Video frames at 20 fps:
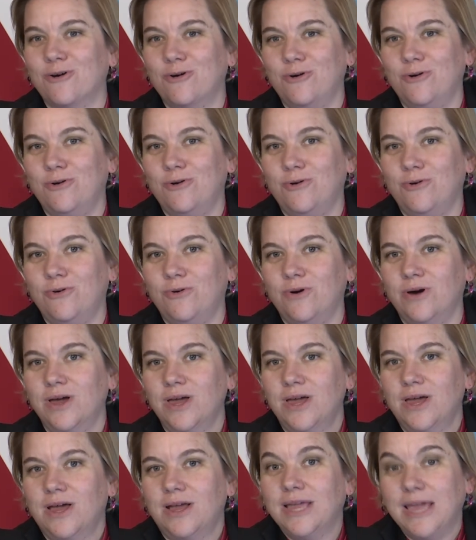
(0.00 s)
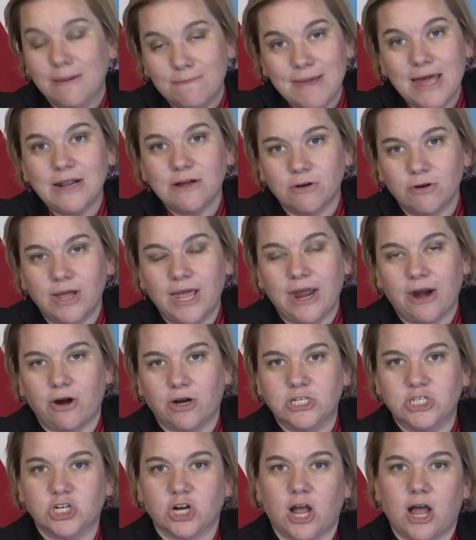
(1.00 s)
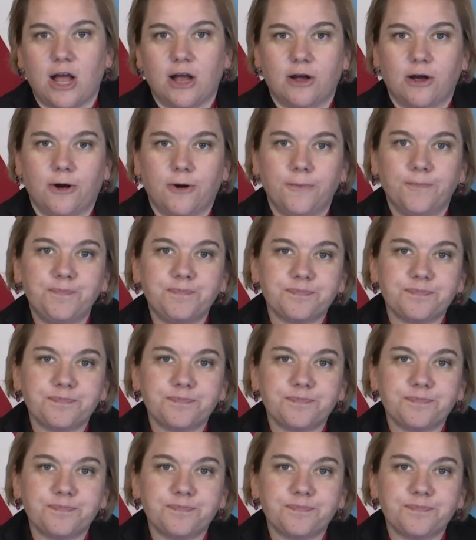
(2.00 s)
who get medical care in Chicago.